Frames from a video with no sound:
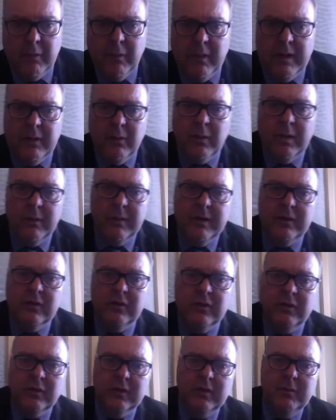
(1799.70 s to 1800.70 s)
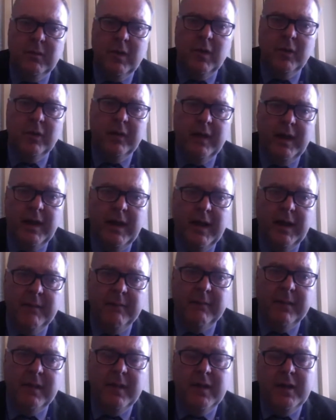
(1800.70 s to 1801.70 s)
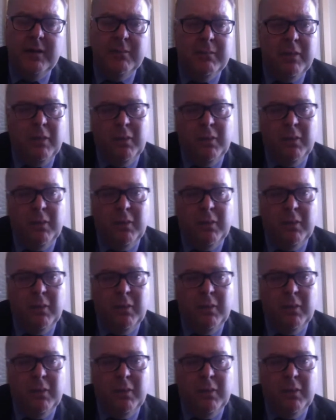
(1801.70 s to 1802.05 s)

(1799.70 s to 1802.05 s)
we took them on. But